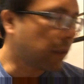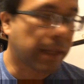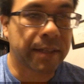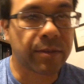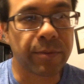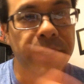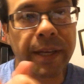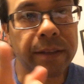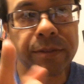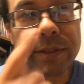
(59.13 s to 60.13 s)
last week,
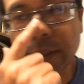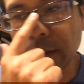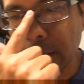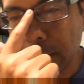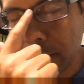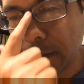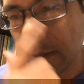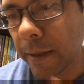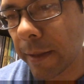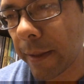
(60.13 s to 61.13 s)
actually,
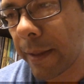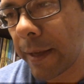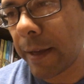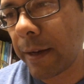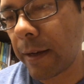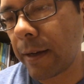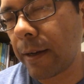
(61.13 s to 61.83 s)
that